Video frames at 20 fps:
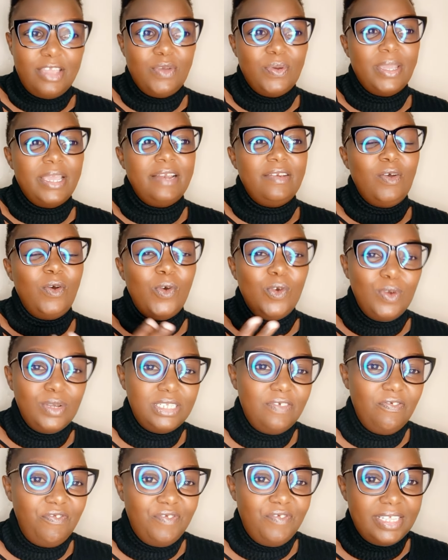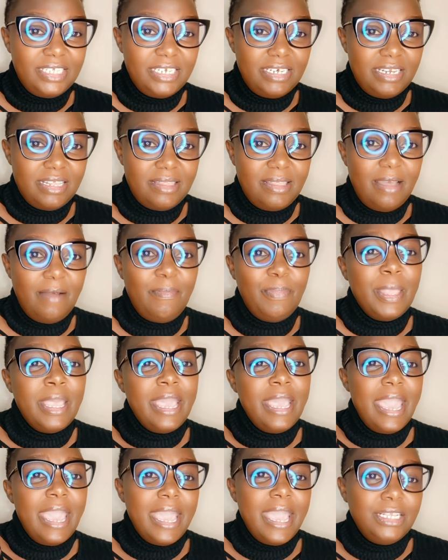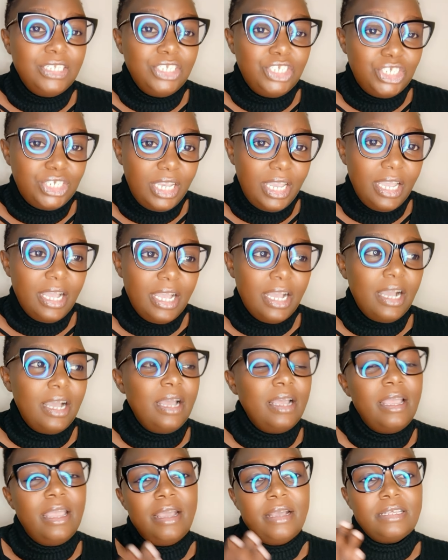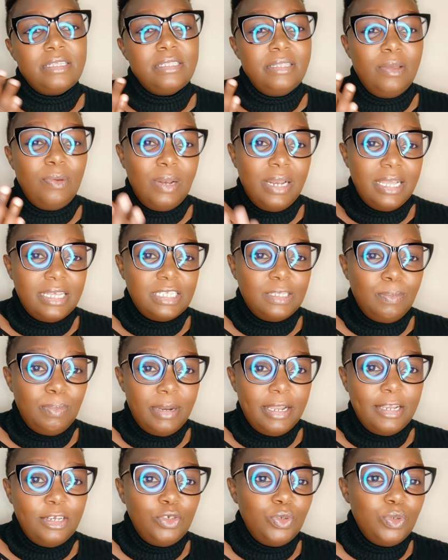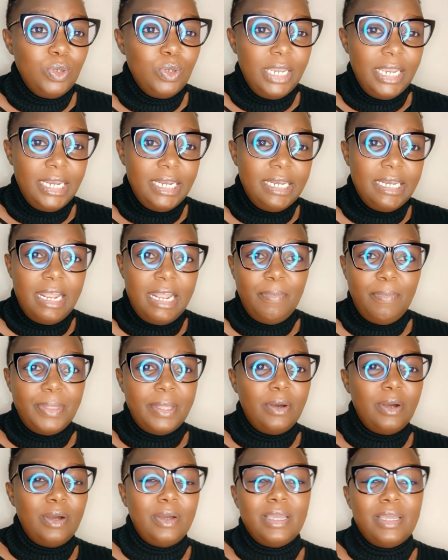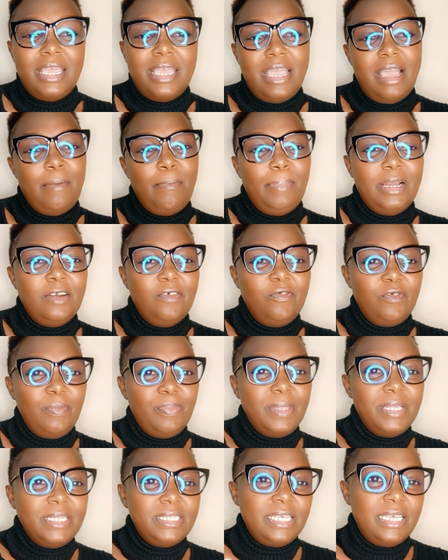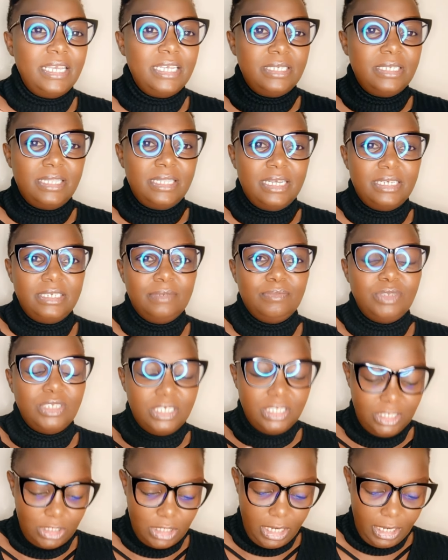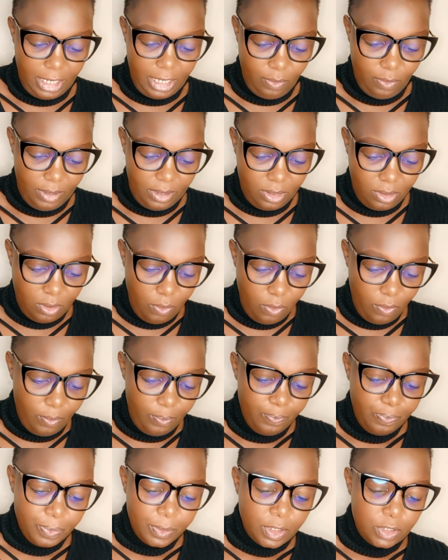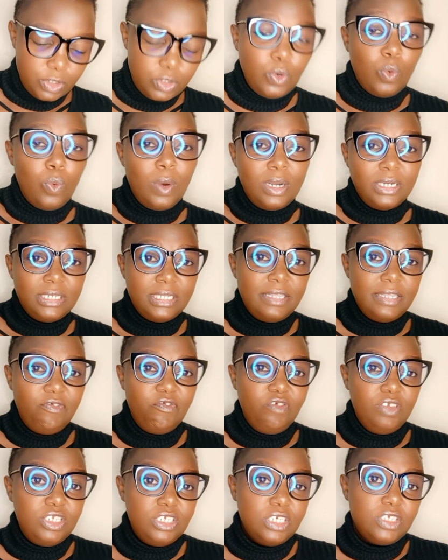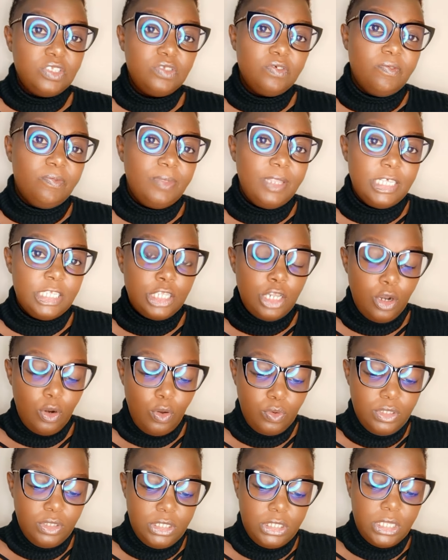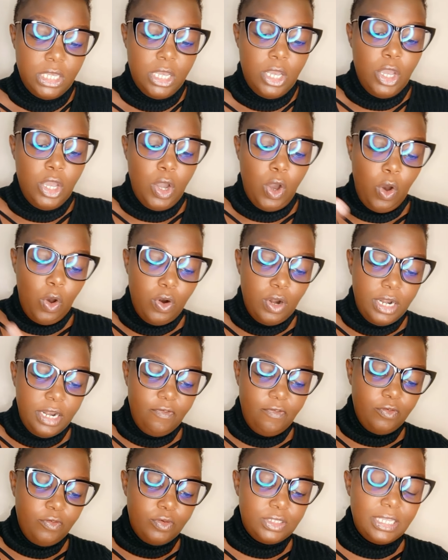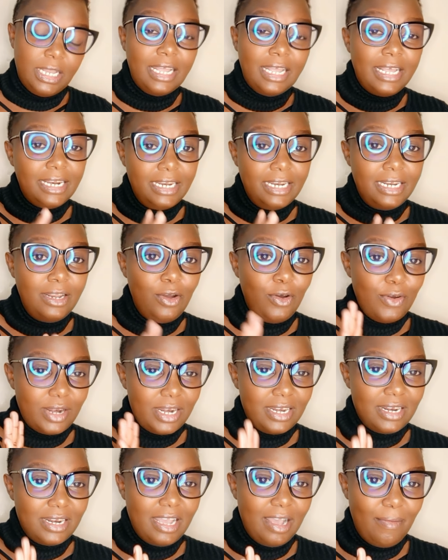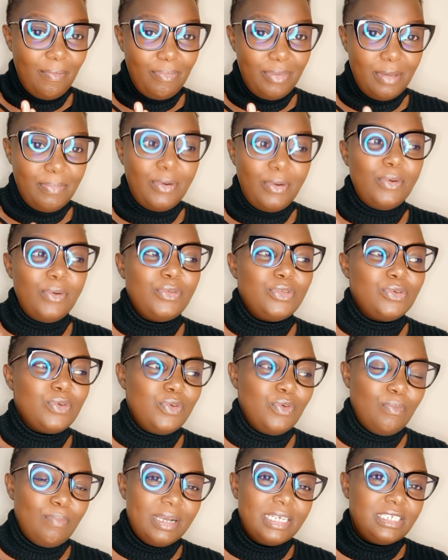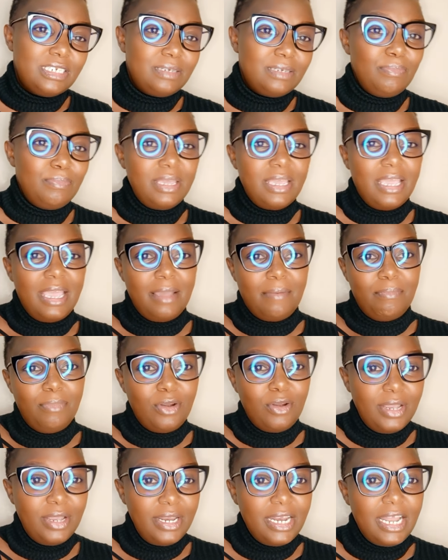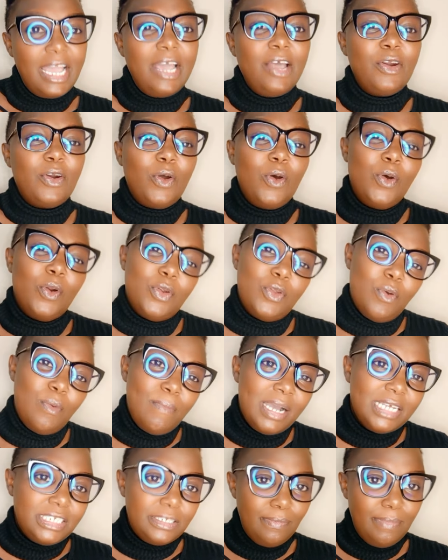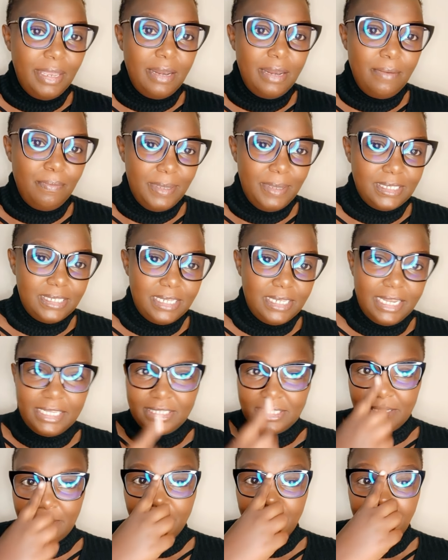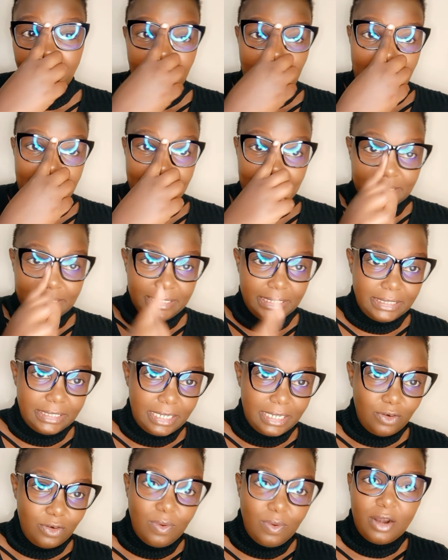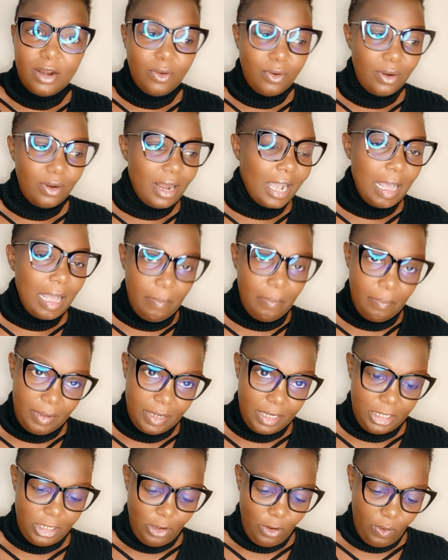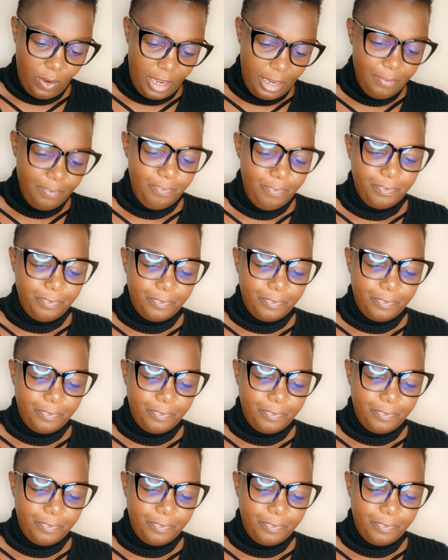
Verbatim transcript: You can always visit them and check. They will explain to you in depth, okay, apart from the sketch that I'm just sharing with you. So, what are the features of these loans? Only for salaried or income people. So, you must be employed or, or you must be in business, a registered one, or a company, okay?